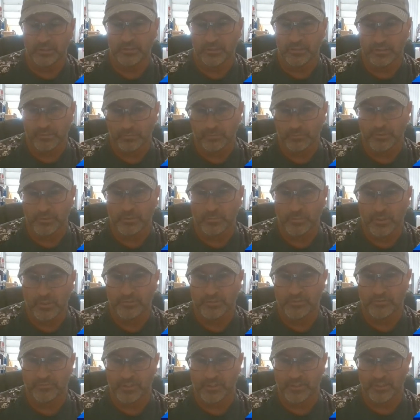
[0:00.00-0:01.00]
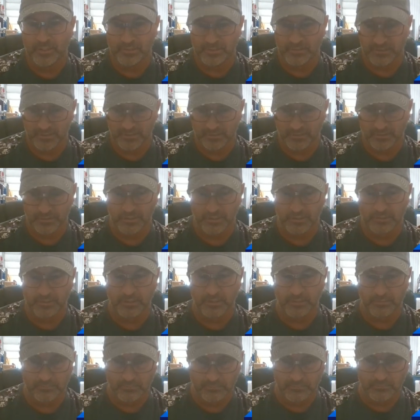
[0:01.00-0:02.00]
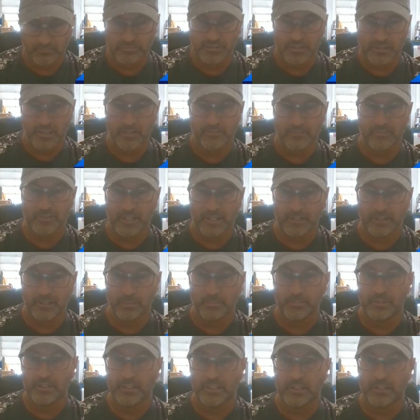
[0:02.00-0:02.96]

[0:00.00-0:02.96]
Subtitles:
reemulsify that sealer. You need to soften that